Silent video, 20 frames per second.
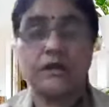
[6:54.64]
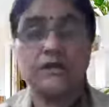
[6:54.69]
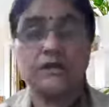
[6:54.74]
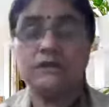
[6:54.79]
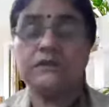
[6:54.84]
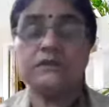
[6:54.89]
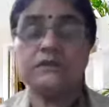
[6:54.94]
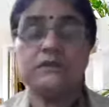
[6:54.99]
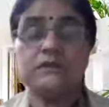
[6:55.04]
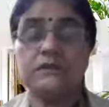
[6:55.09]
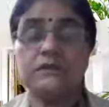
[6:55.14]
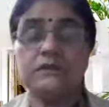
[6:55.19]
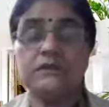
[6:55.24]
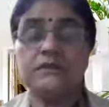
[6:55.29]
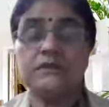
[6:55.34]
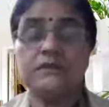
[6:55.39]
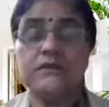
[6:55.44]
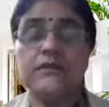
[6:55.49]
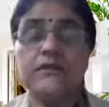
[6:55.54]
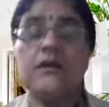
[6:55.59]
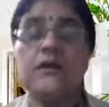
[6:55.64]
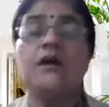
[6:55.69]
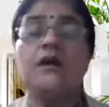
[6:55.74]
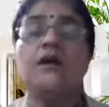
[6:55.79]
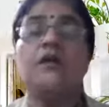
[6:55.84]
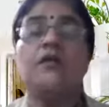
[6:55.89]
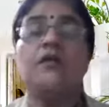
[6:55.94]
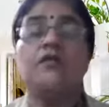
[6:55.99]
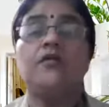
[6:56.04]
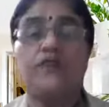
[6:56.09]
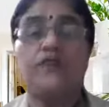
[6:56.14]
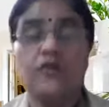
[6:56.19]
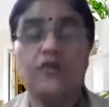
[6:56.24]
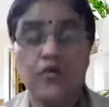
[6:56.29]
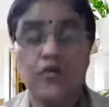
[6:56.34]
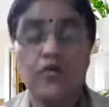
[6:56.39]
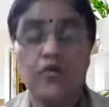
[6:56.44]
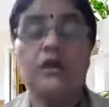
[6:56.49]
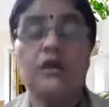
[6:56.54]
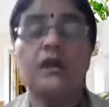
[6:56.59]
Understood?
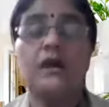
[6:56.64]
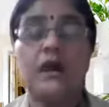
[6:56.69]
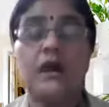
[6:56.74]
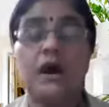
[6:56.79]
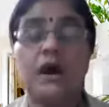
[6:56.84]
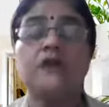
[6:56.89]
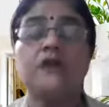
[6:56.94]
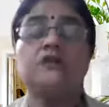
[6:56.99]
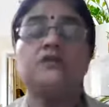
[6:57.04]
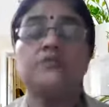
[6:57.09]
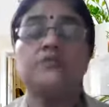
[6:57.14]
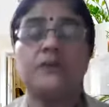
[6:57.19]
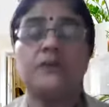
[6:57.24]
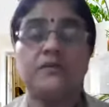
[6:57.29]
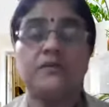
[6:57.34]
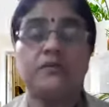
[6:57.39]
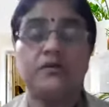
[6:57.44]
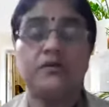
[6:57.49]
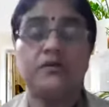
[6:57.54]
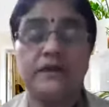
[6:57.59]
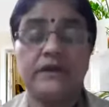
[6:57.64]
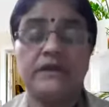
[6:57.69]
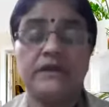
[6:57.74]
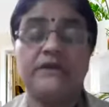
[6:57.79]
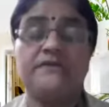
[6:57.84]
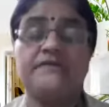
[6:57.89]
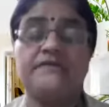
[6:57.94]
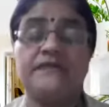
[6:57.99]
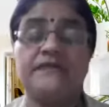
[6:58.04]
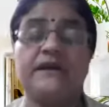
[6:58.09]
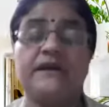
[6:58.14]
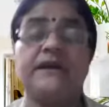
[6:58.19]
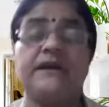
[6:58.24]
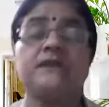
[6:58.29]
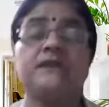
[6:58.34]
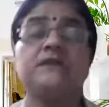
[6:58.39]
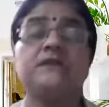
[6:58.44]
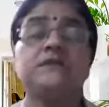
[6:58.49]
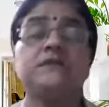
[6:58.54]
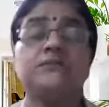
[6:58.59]
Four large pulmonary
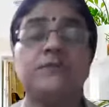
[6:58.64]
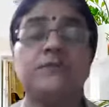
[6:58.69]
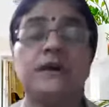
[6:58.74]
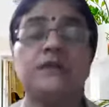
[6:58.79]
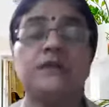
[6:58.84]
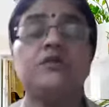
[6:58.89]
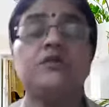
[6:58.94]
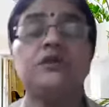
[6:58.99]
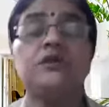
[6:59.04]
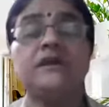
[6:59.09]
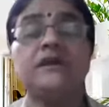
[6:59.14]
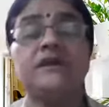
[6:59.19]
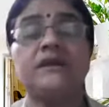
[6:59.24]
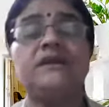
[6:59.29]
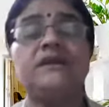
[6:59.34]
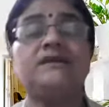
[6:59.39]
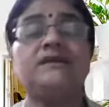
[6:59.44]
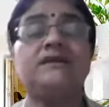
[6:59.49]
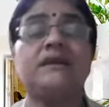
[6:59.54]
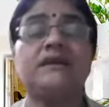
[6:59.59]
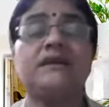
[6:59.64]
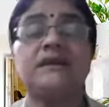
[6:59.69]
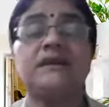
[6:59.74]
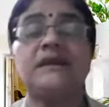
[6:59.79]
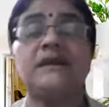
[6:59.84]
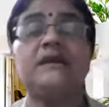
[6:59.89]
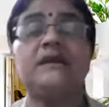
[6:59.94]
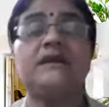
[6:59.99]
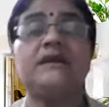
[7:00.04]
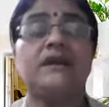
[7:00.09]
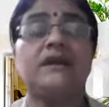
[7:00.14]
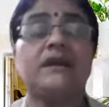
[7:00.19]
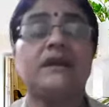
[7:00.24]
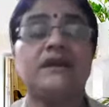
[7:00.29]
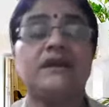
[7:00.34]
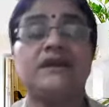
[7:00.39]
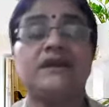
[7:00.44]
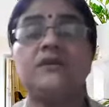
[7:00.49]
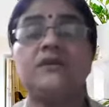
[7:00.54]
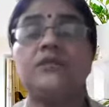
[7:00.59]
veins. Pulmonary is anything
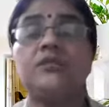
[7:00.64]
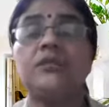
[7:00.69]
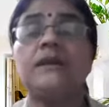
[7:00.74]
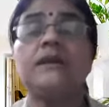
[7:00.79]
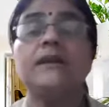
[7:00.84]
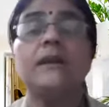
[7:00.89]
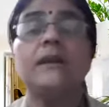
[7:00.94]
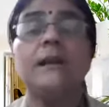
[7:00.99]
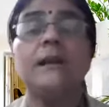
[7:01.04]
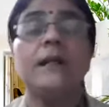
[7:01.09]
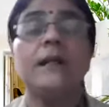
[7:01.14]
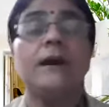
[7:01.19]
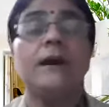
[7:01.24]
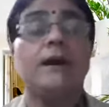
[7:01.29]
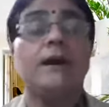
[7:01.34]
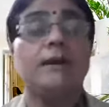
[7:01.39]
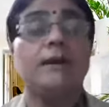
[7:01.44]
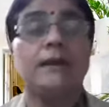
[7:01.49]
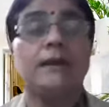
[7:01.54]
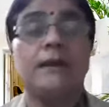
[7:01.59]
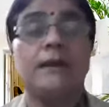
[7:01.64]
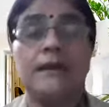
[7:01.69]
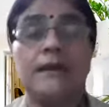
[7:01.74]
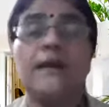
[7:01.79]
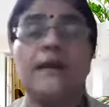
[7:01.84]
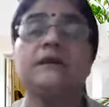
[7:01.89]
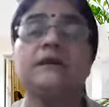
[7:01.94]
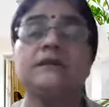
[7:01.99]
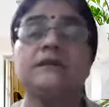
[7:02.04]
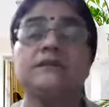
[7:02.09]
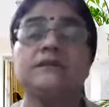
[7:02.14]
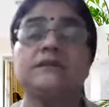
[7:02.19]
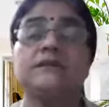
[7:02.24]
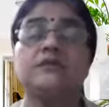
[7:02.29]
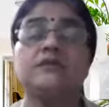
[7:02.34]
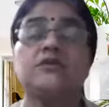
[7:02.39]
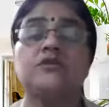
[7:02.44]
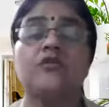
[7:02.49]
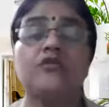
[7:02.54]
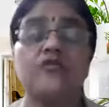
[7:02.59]
related with the lungs.
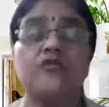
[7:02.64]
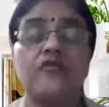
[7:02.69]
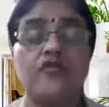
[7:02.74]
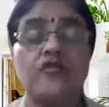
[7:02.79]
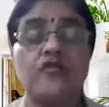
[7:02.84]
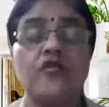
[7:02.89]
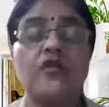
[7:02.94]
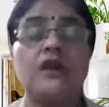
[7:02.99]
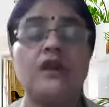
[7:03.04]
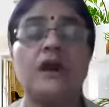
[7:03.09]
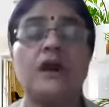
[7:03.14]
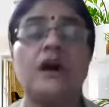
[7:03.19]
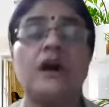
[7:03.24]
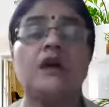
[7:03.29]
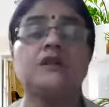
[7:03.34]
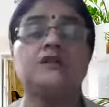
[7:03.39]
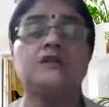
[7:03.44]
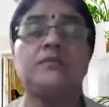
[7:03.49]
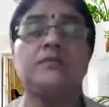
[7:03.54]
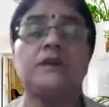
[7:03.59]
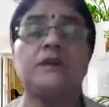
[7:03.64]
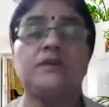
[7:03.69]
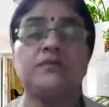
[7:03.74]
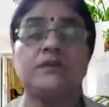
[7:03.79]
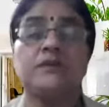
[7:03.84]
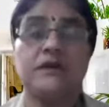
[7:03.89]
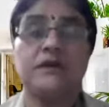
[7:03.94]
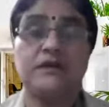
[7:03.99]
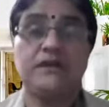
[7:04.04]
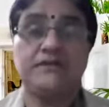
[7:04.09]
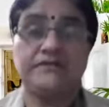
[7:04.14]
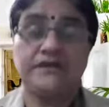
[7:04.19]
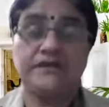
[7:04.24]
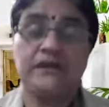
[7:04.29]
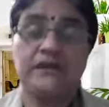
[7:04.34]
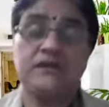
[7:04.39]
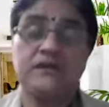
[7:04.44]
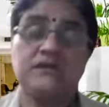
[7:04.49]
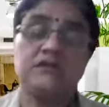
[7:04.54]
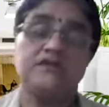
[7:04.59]
So four large pulmonary
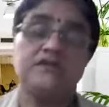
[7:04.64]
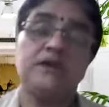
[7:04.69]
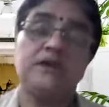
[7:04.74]
veins